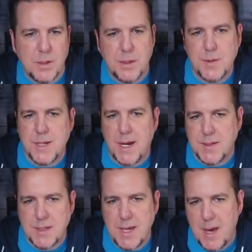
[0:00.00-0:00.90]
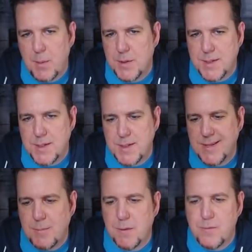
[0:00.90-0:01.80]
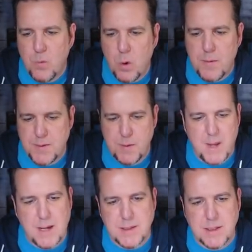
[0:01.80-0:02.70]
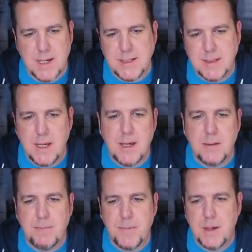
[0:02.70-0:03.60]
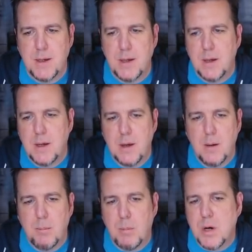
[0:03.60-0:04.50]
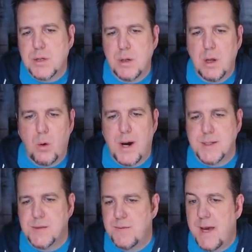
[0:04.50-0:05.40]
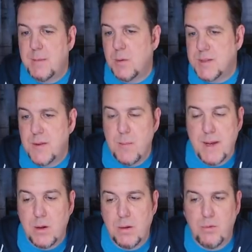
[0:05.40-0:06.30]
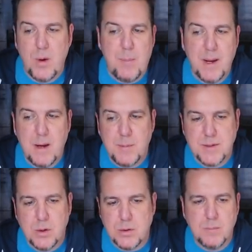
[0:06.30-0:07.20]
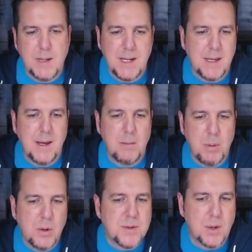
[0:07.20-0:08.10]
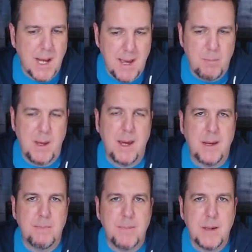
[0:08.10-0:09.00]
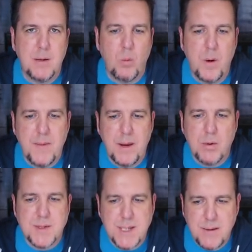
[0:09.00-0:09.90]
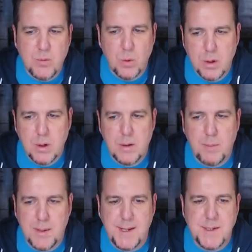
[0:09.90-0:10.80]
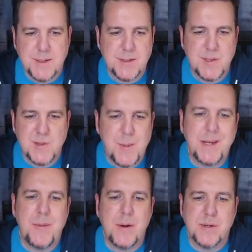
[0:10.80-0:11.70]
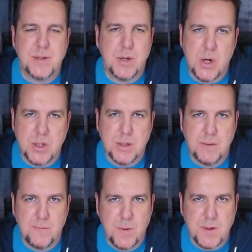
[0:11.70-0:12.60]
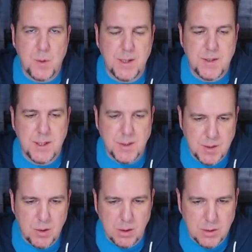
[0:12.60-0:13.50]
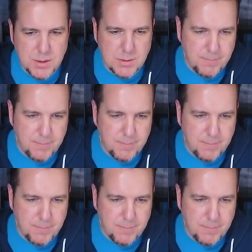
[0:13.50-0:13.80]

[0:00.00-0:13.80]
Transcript: news dot c a, posted December fourth two thousand nineteen, Marshal Iwaasa's family was in the middle of ramping up a social media and poster campaign when they received word police suspended their search for the twenty-six-year-old.